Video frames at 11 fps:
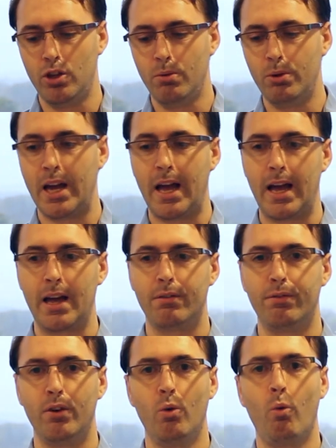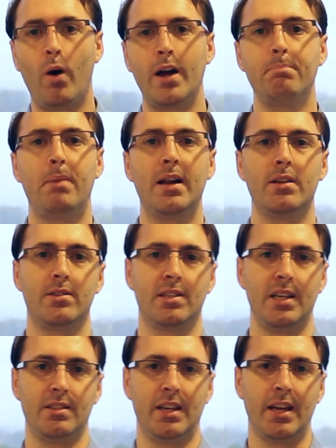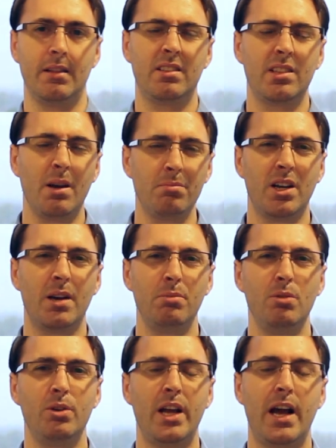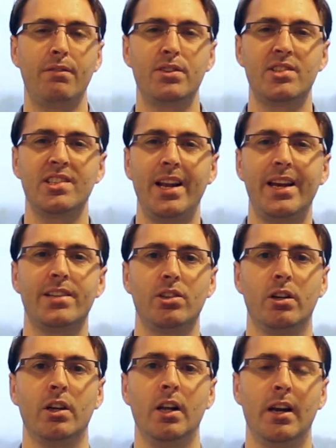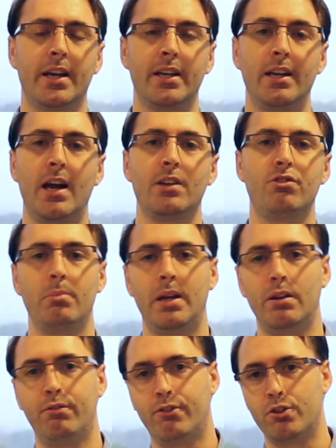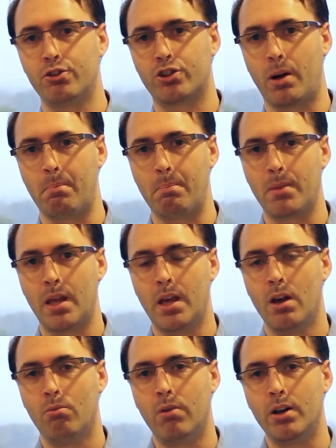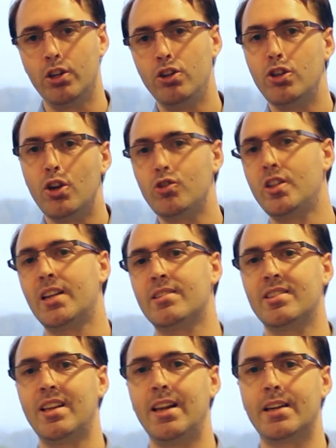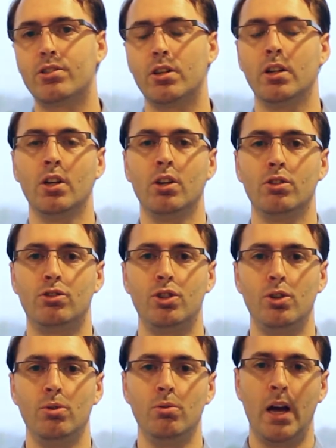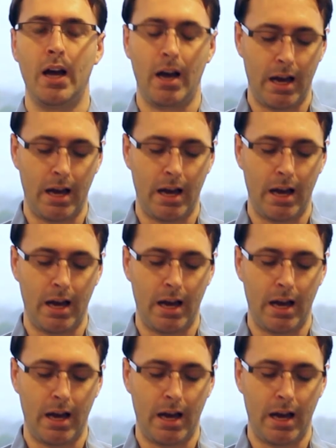you would have a white balance setting, and sometimes you would have a selector like in Lightroom and in Photoshop. Well, you use that selector to